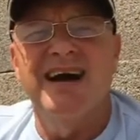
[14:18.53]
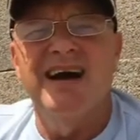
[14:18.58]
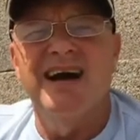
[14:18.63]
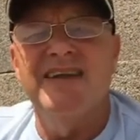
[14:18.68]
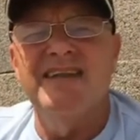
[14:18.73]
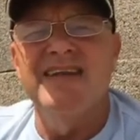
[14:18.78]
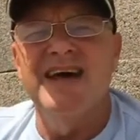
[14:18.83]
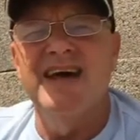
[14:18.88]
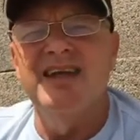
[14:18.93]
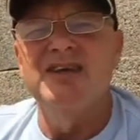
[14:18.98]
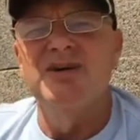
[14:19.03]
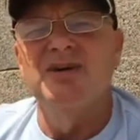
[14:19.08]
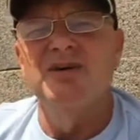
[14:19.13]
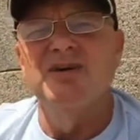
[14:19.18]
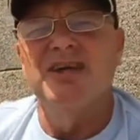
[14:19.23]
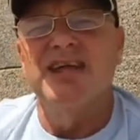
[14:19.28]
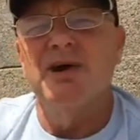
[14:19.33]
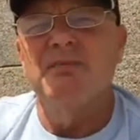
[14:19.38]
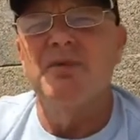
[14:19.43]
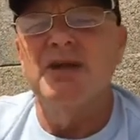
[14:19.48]
and then you'll
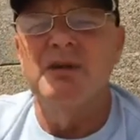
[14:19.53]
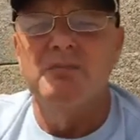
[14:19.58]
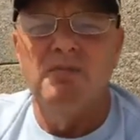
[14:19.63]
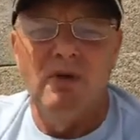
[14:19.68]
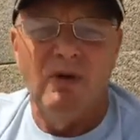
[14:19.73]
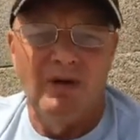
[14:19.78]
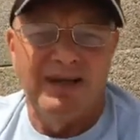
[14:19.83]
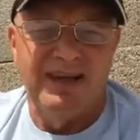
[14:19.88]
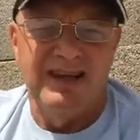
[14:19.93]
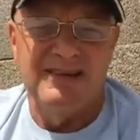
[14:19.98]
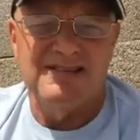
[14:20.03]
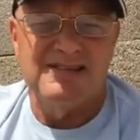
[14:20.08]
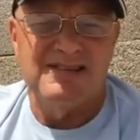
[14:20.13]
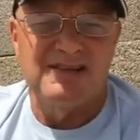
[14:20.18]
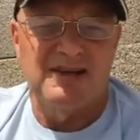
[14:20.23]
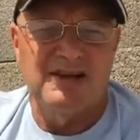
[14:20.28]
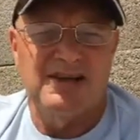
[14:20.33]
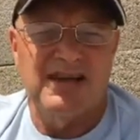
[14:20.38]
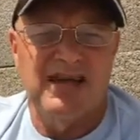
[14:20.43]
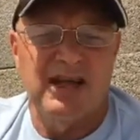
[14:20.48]
get up in the mornings,
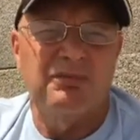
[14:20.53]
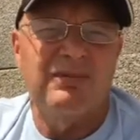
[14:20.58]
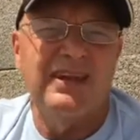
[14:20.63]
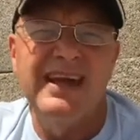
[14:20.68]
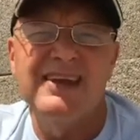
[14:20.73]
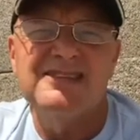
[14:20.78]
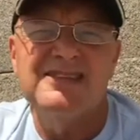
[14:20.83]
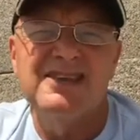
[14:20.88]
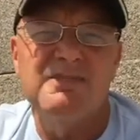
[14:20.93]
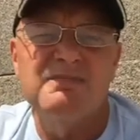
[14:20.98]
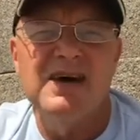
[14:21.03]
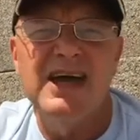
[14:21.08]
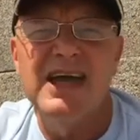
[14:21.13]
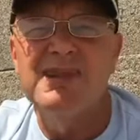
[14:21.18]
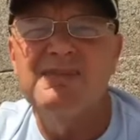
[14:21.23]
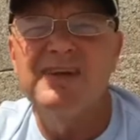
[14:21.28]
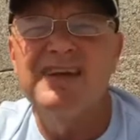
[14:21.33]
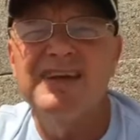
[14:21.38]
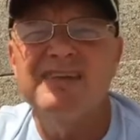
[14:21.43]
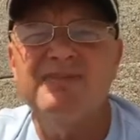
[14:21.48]
you get up later
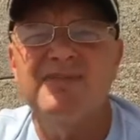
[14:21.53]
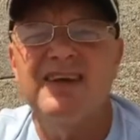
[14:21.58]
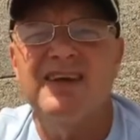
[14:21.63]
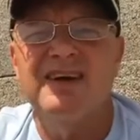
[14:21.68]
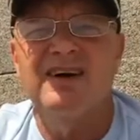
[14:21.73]
maybe,